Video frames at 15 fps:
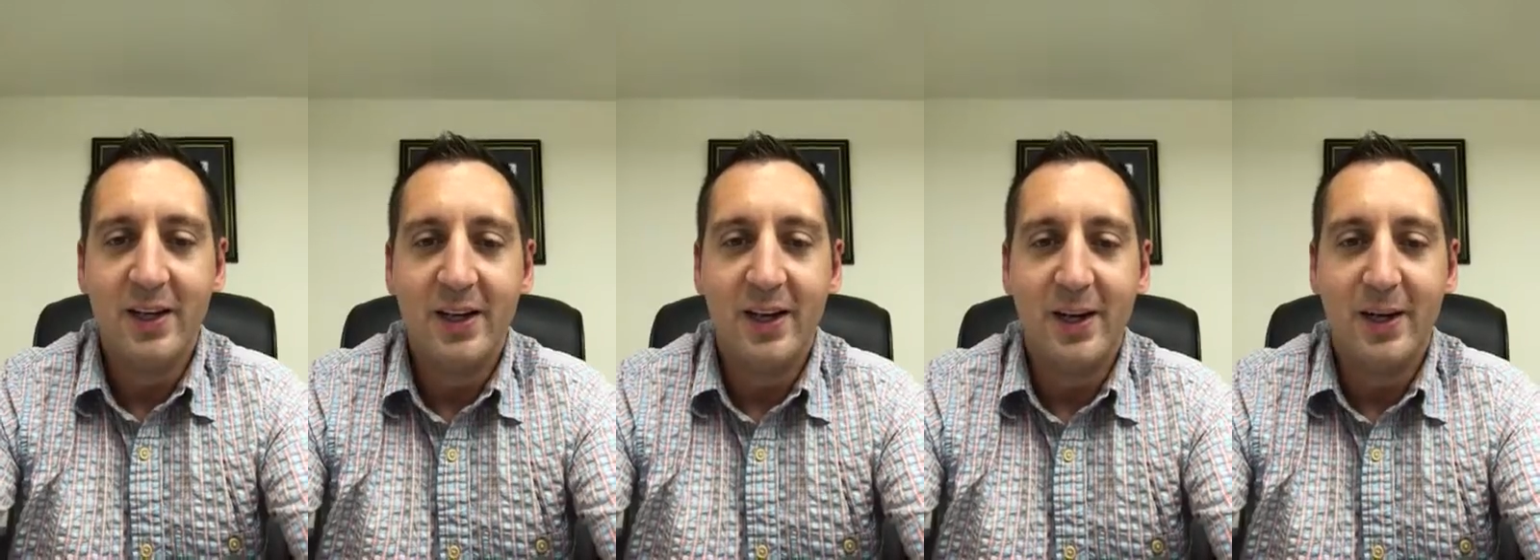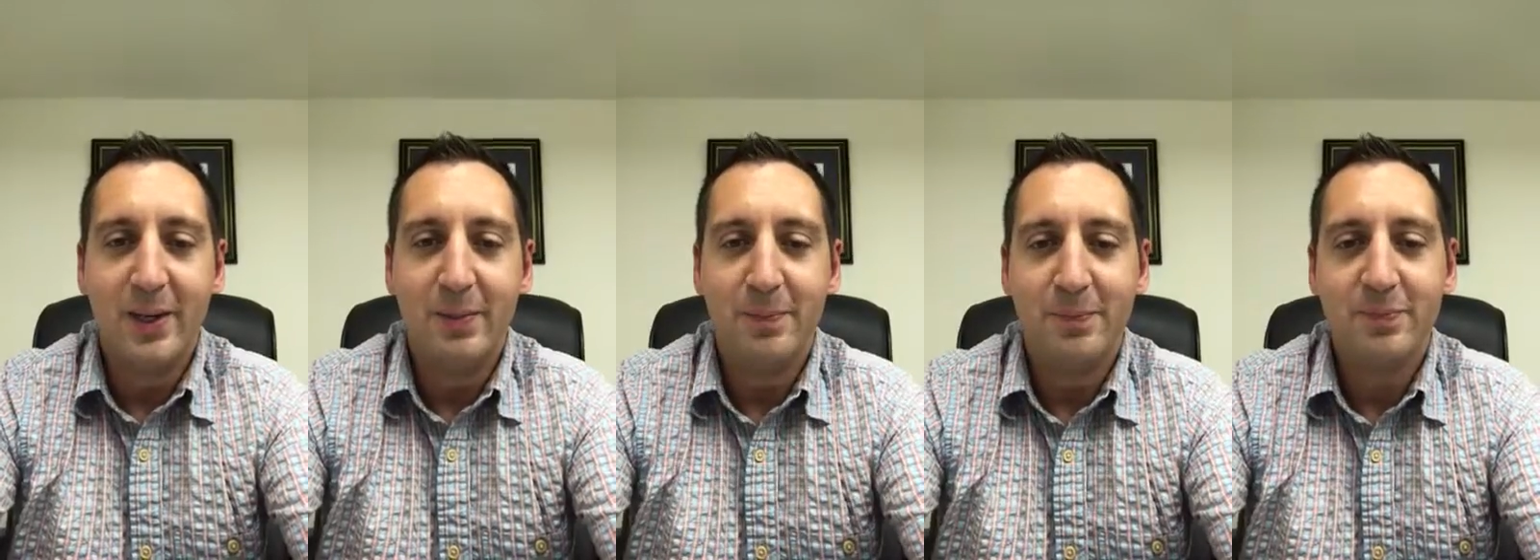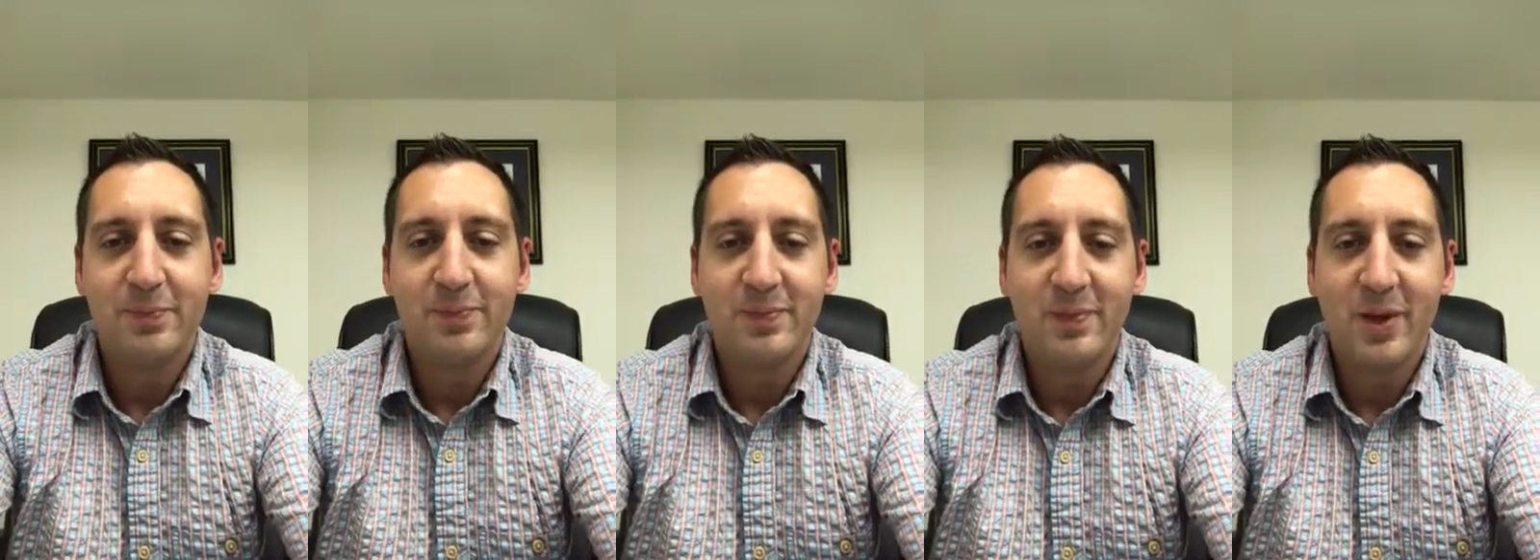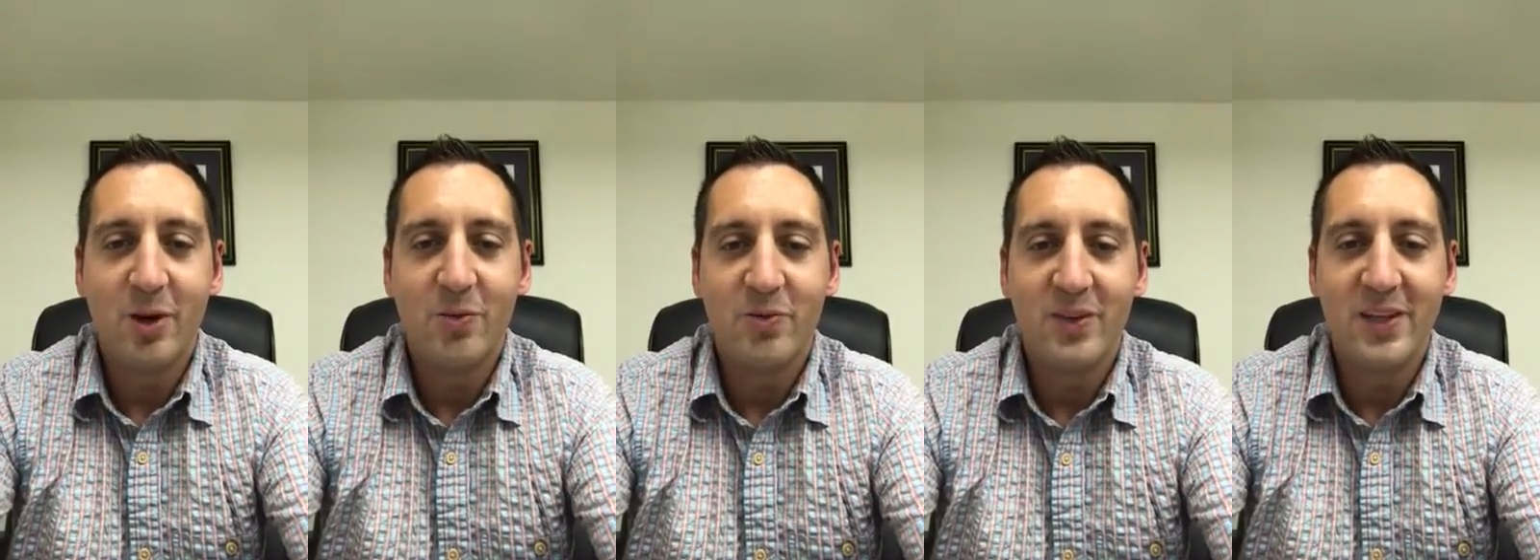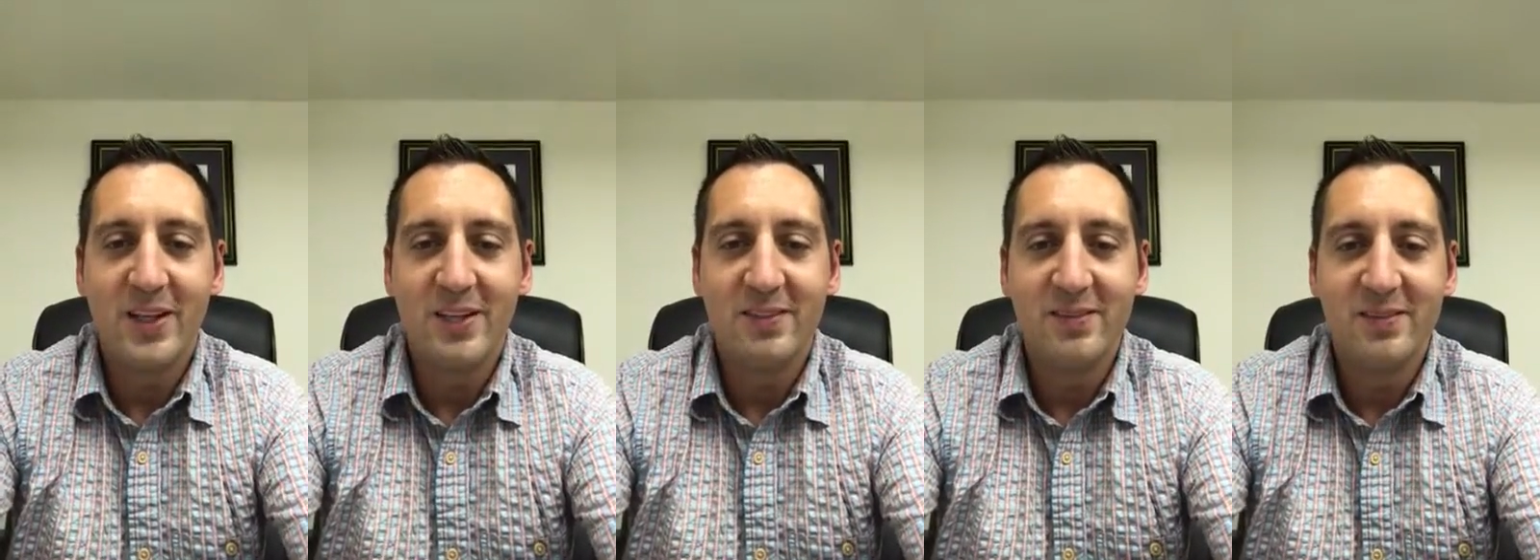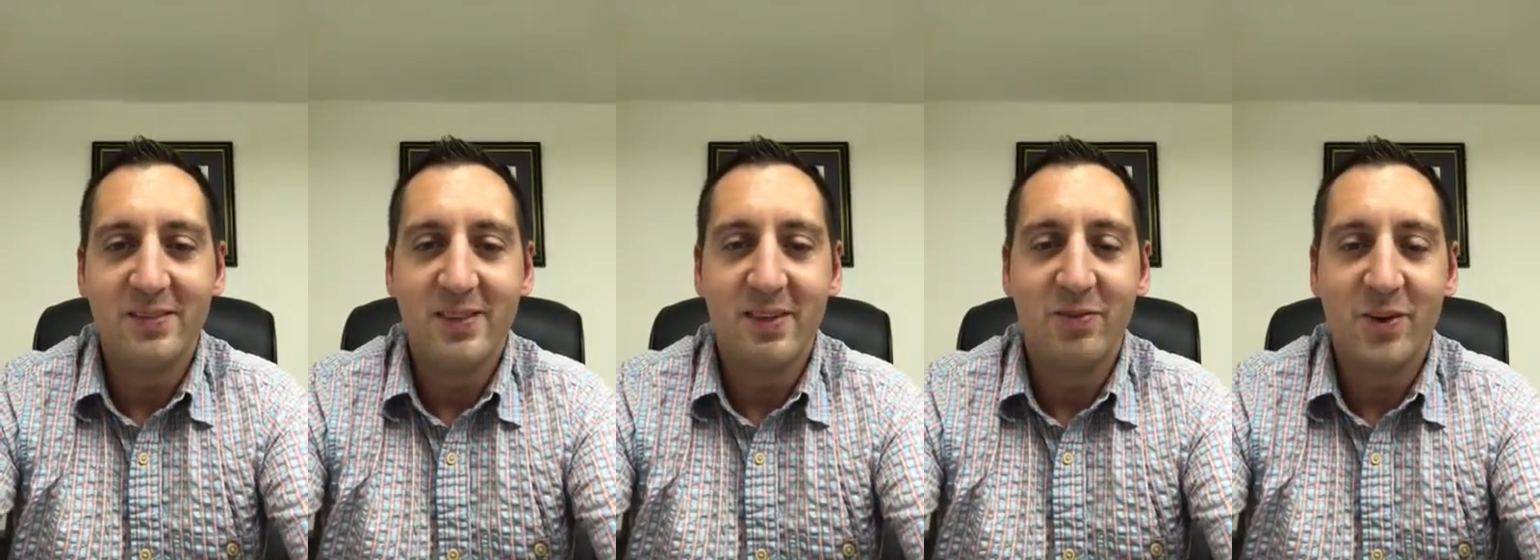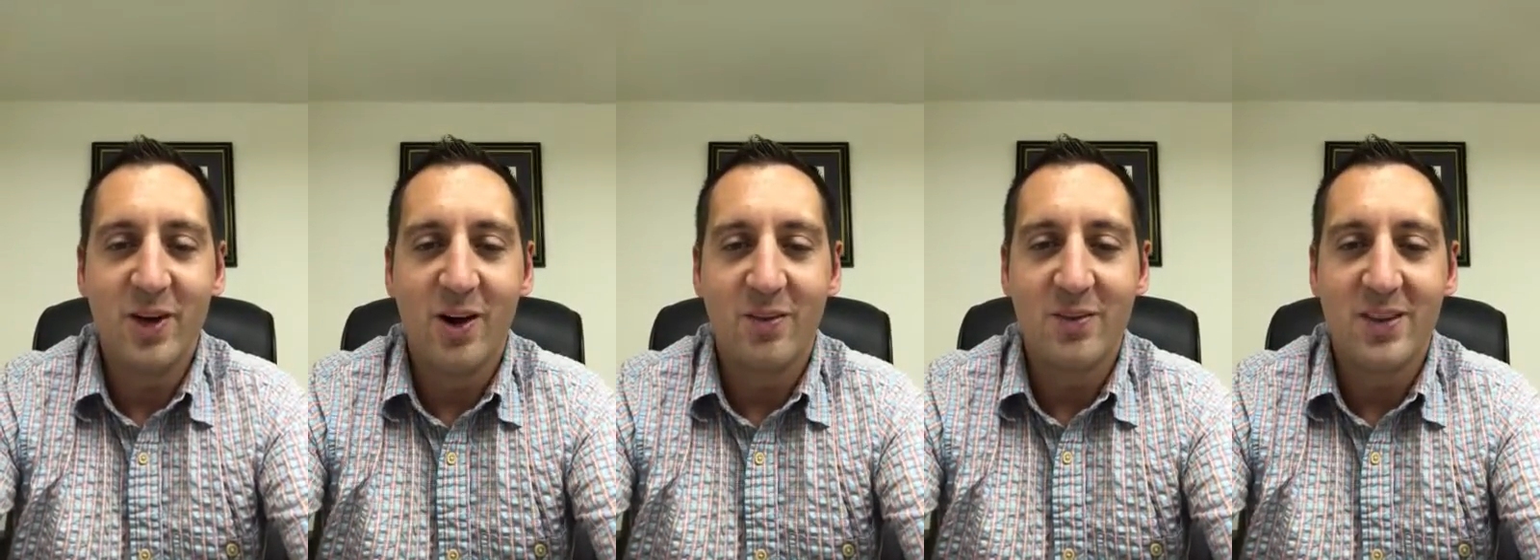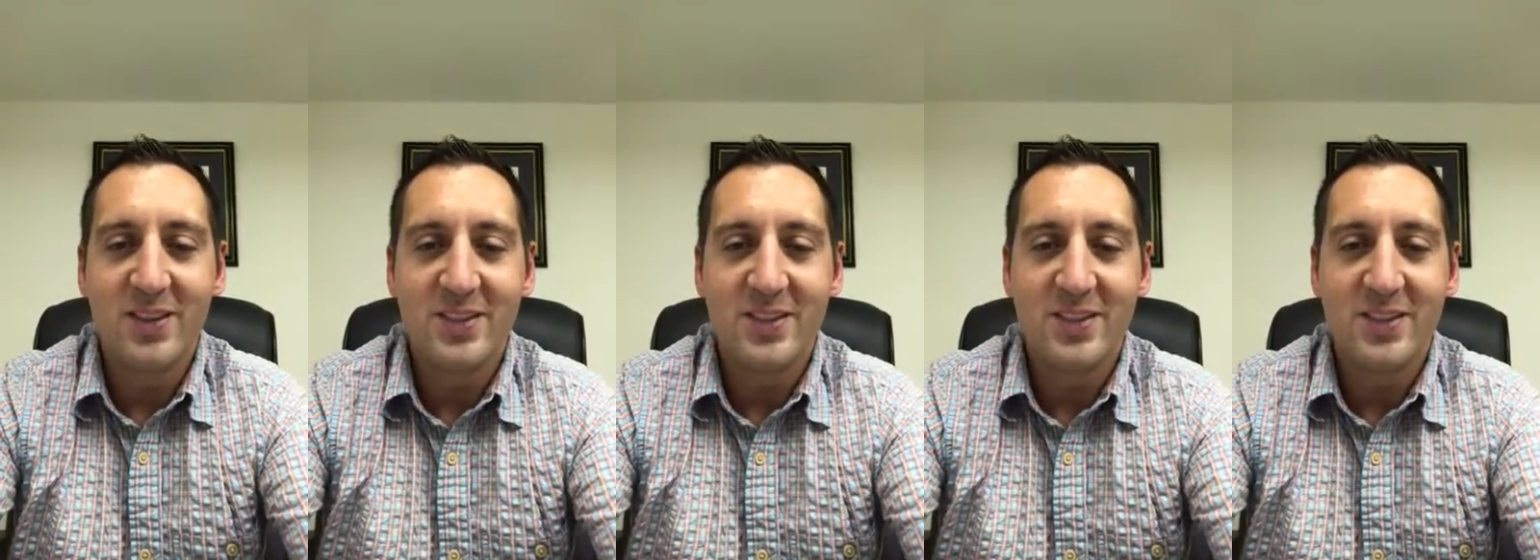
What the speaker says: Hopefully, if we offer